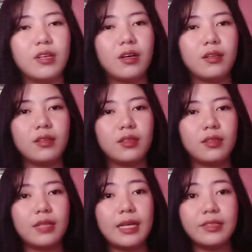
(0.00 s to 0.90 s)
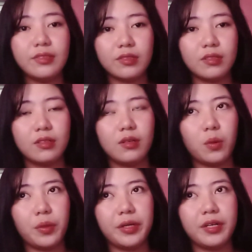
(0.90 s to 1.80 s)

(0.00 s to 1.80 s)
the last or